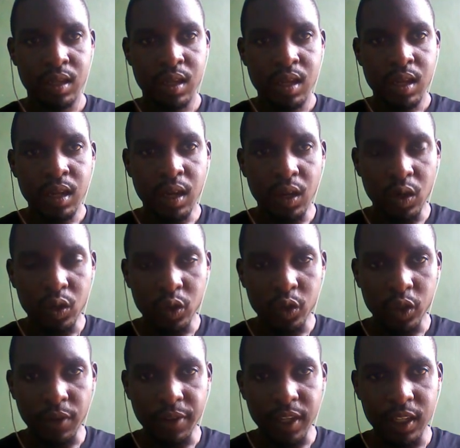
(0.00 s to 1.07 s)
Now, to
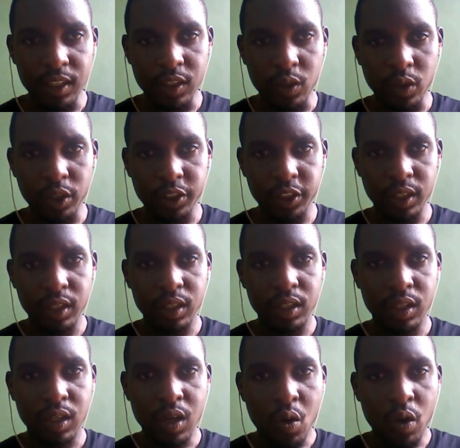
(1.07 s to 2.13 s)
solve the heat equation,
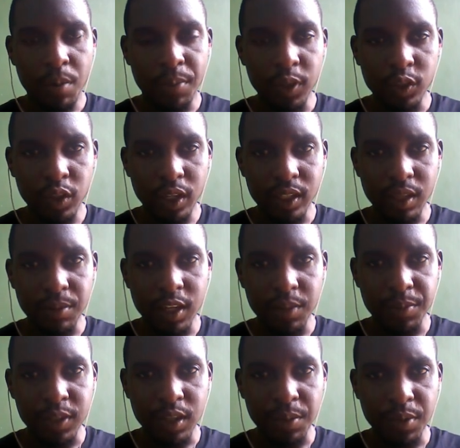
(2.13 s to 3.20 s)
we postulate a
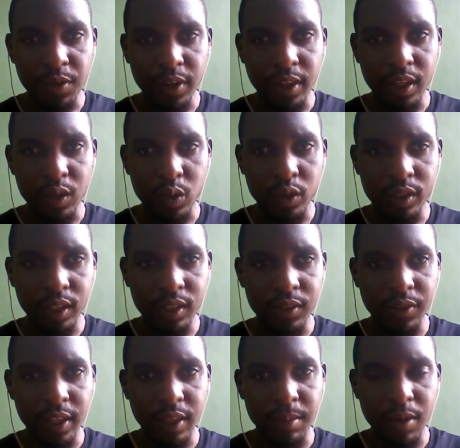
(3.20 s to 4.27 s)
temperature profile that will
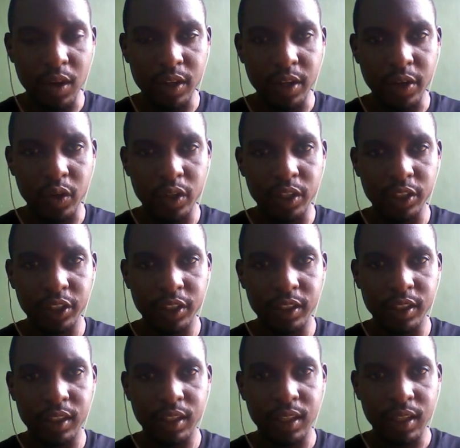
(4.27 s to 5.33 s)
satisfy the boundary
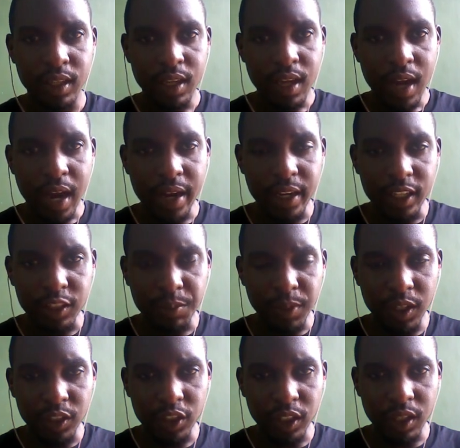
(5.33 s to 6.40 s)
conditions. And an
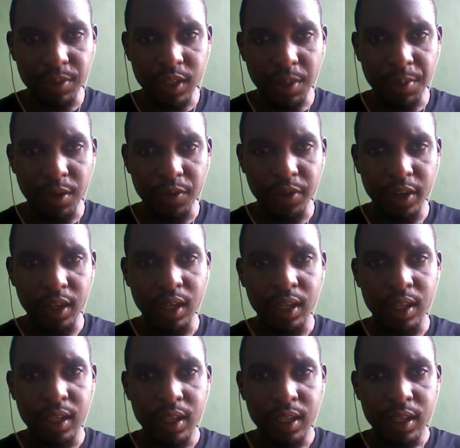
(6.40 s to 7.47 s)
exponential temperature profile
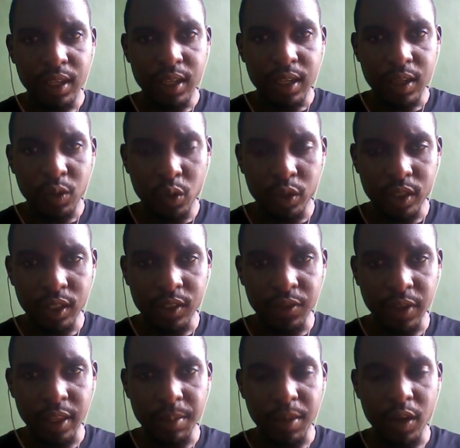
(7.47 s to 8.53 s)
will satisfy
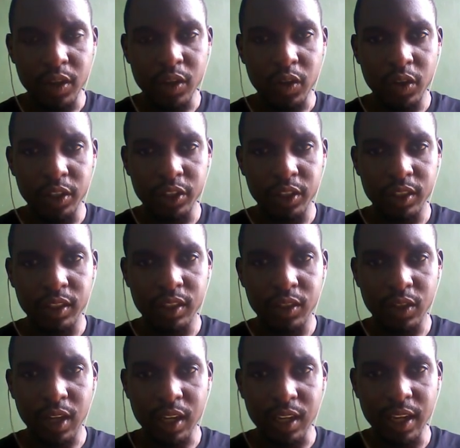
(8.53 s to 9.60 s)
the boundary conditions. You
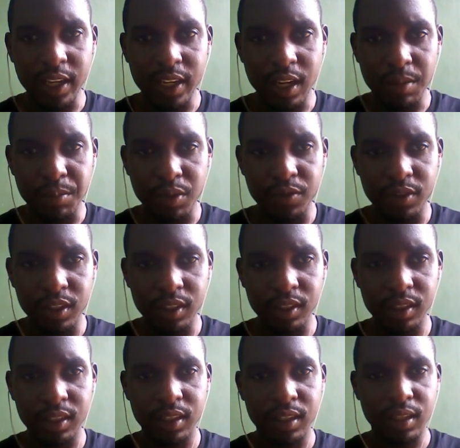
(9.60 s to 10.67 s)
can go ahead and prove
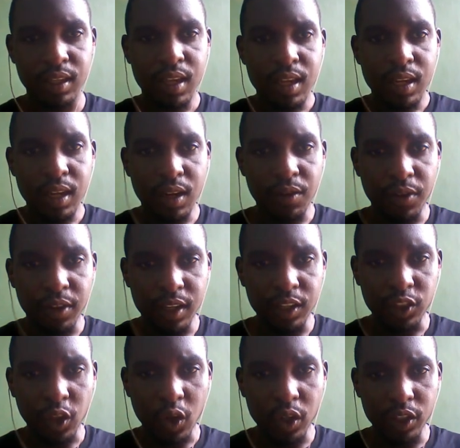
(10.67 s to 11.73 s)
this. Now, for the
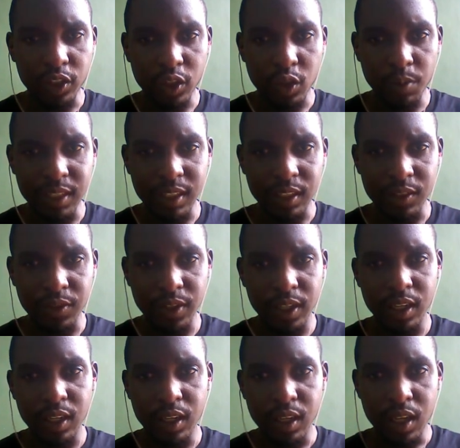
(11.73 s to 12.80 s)
initial condition to be satisfied,
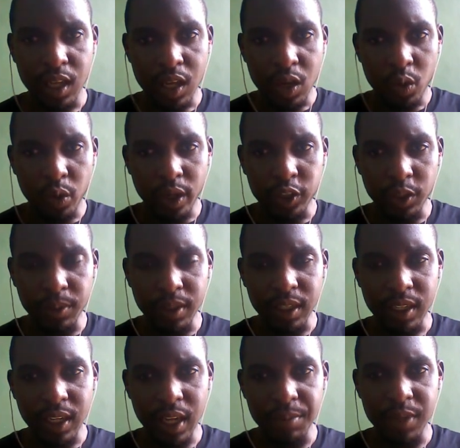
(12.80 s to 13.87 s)
we assume
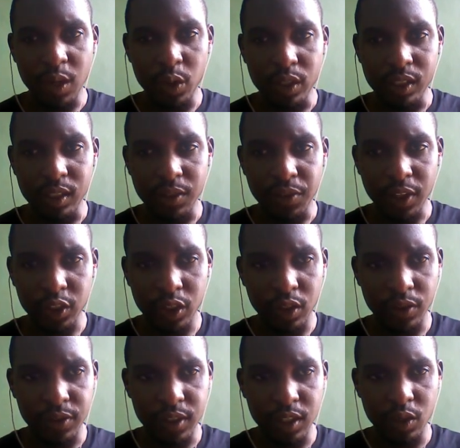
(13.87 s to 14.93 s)
that lambda, which is a function
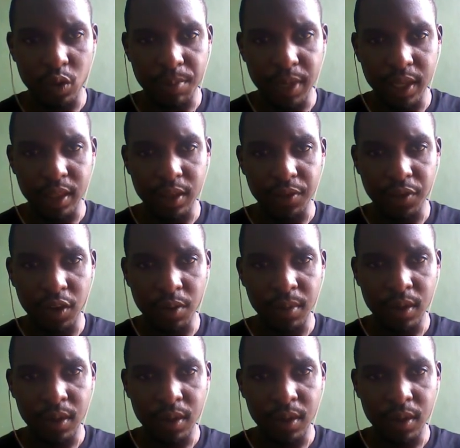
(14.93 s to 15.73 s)
of t, will be in the form